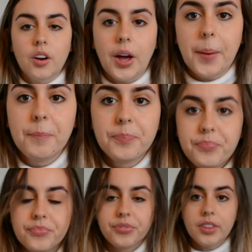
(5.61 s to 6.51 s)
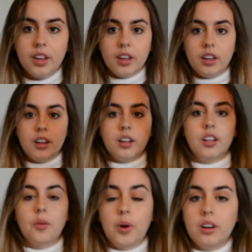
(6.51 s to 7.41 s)
Okay.
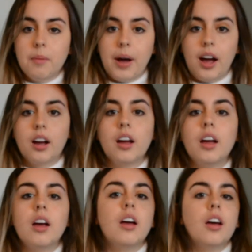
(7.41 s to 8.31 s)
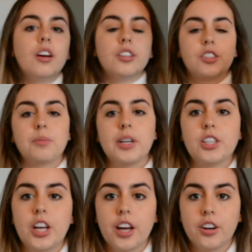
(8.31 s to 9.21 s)
Hello, welcome back to my
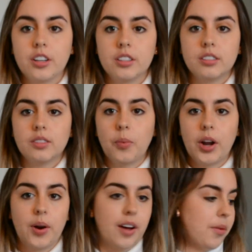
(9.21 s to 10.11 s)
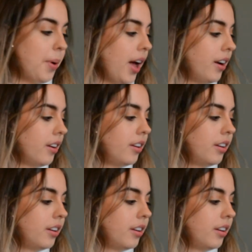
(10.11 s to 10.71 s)
channel. Why do I have a pen?